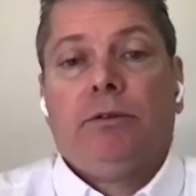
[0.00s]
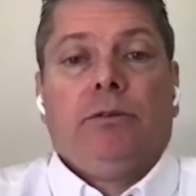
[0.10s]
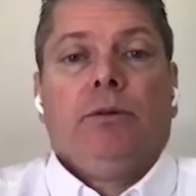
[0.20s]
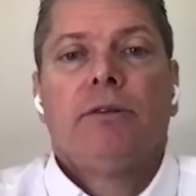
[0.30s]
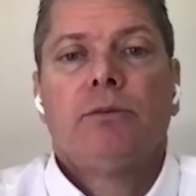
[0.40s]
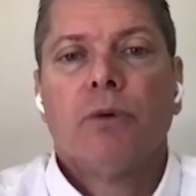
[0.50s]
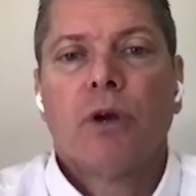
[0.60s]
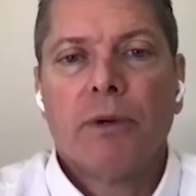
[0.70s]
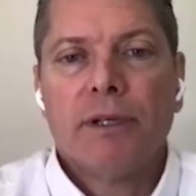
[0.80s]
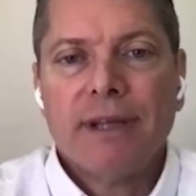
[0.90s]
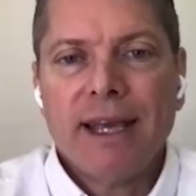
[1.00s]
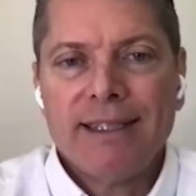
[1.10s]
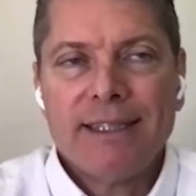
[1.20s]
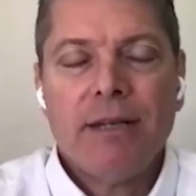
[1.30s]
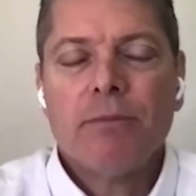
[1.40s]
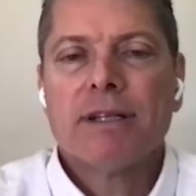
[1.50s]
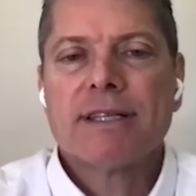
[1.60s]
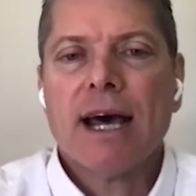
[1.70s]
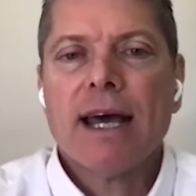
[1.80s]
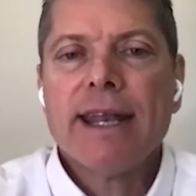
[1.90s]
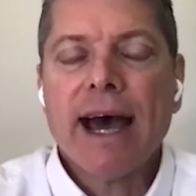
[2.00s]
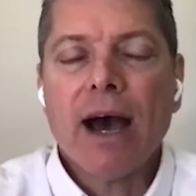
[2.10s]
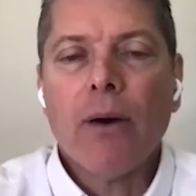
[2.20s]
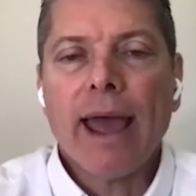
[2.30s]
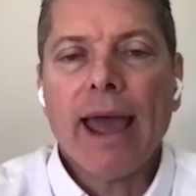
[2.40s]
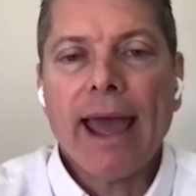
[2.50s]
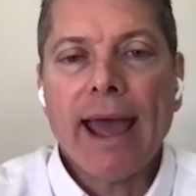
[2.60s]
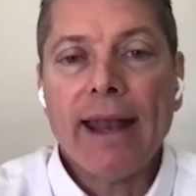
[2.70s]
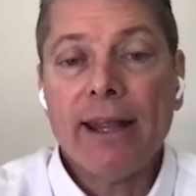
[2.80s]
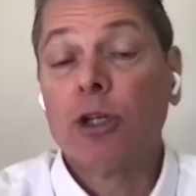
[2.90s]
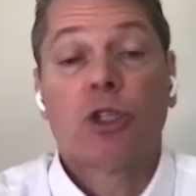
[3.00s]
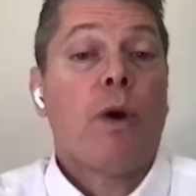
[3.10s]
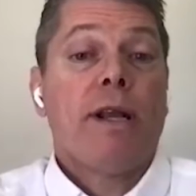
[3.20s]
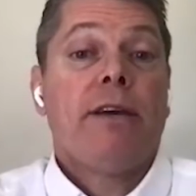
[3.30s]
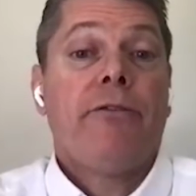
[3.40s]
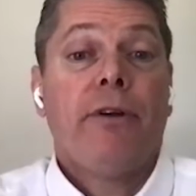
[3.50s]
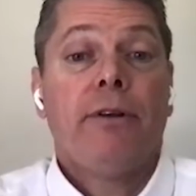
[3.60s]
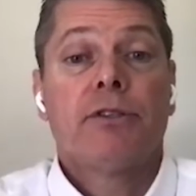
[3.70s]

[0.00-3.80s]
what are we, 18 months on now, and it looks quite different.